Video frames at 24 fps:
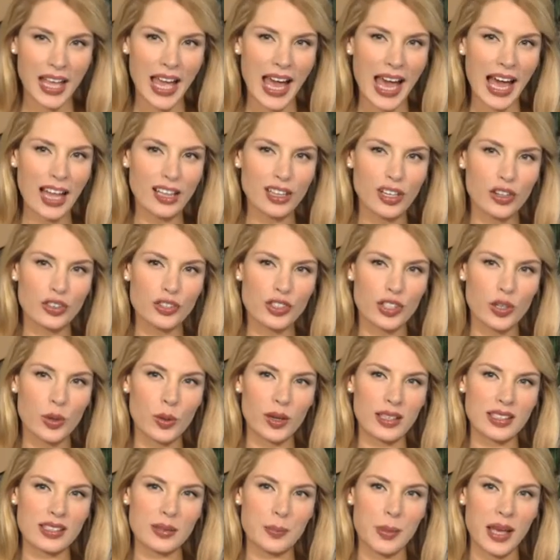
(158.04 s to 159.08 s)
How long do
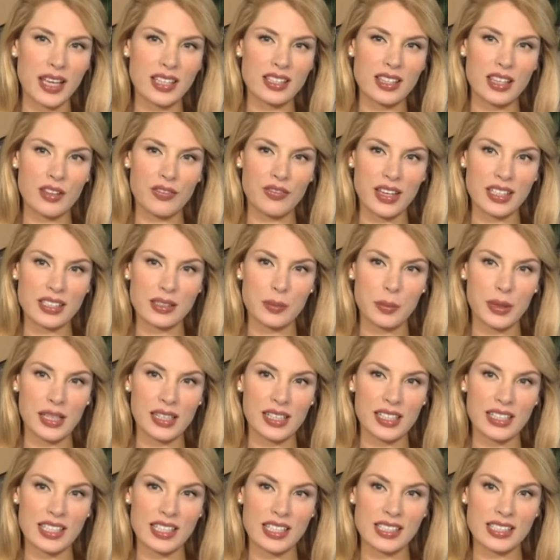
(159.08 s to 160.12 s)
you expect the
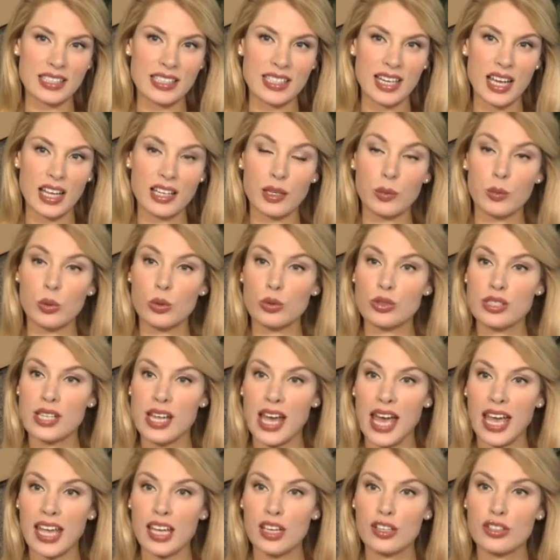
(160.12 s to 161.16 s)
feasibility study will
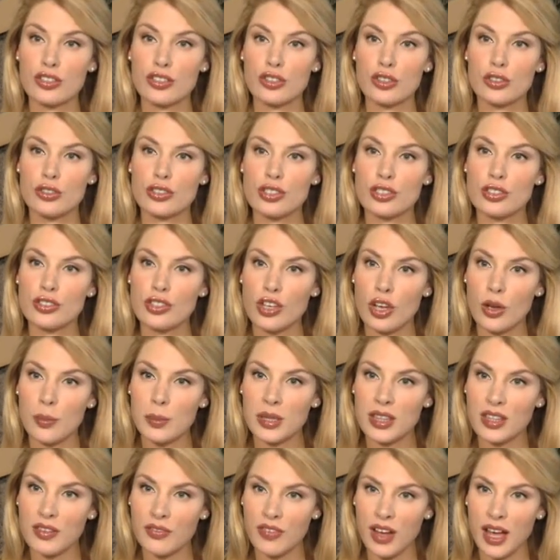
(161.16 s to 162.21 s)
take to
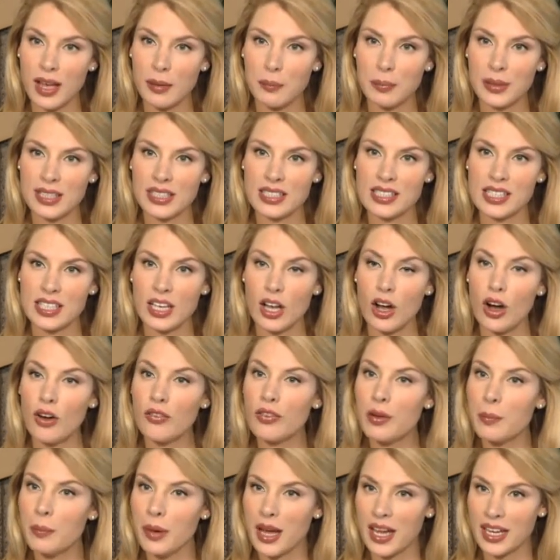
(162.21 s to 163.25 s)
determine the viability
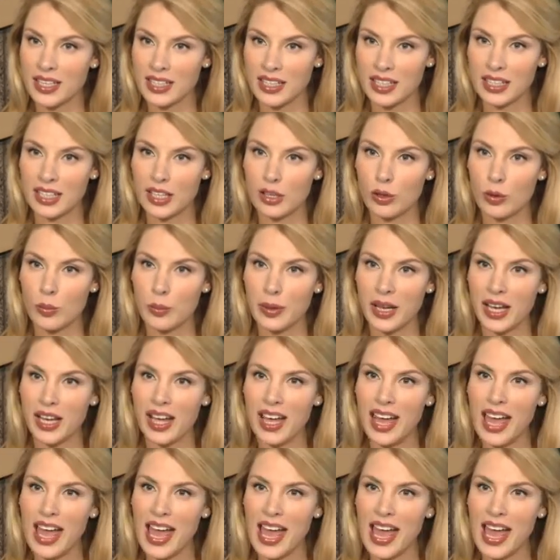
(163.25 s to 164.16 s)
of a mine at Kilba?